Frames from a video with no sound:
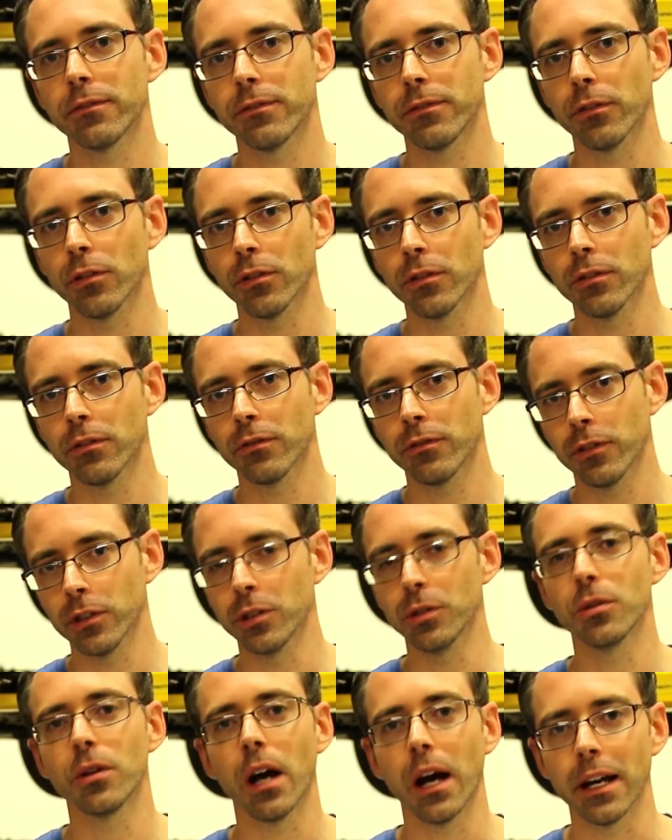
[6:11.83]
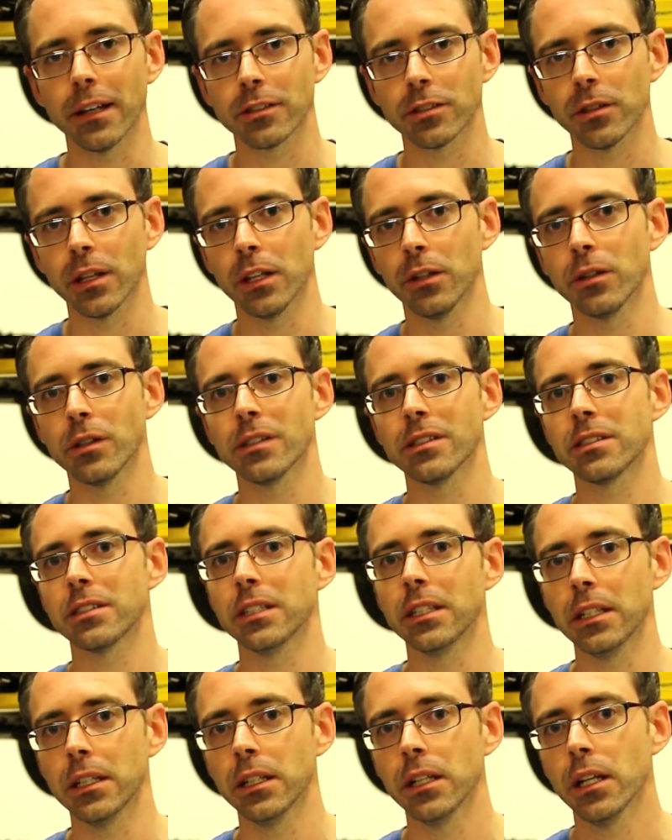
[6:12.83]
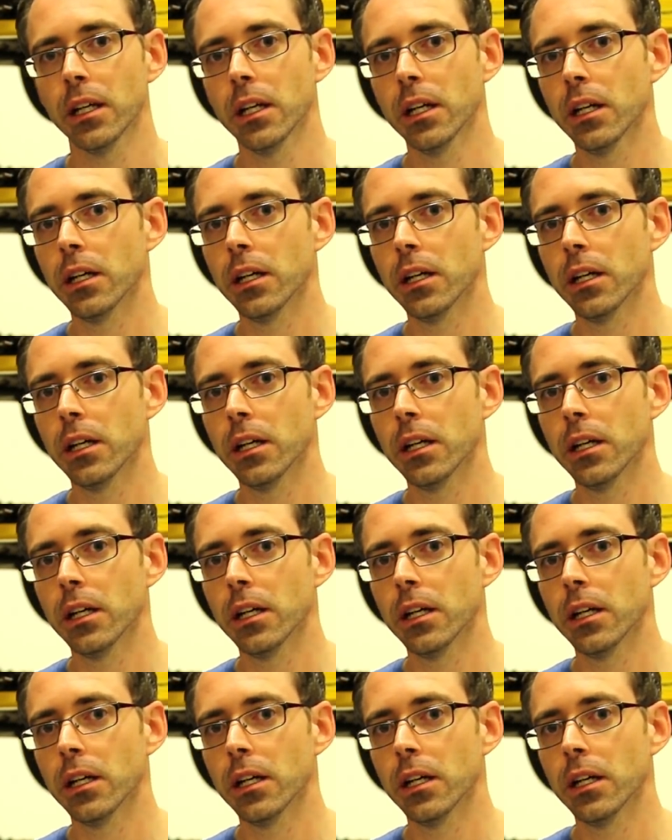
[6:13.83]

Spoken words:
for you guys, so that you can see